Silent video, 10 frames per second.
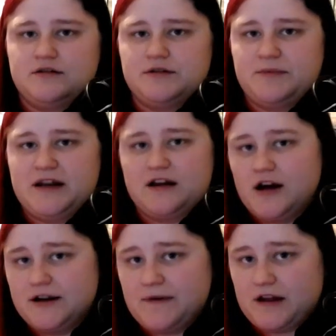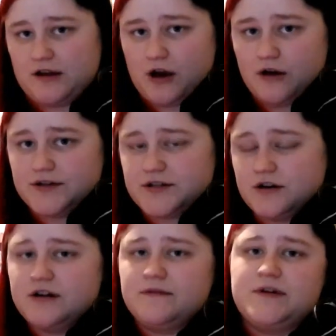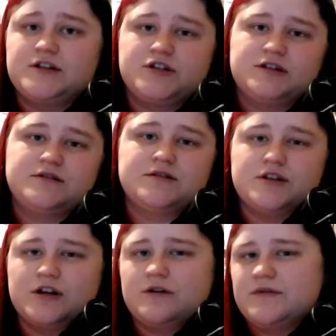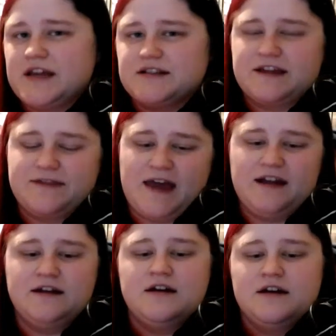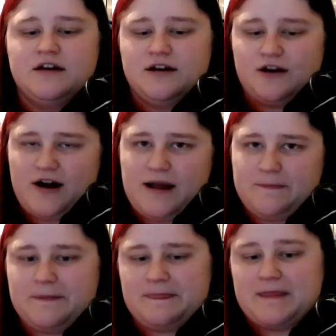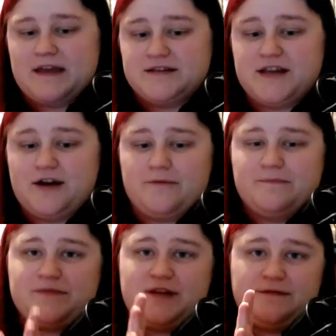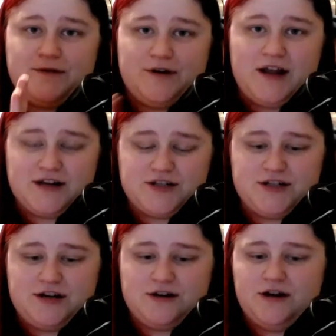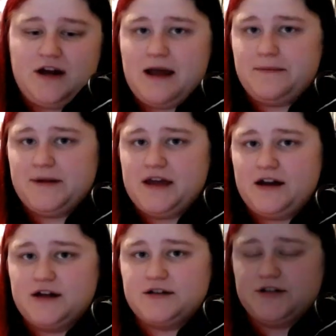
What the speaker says: depending on if I can go to certain conventions, you know, and things like that. Alright, so for next year, I plan on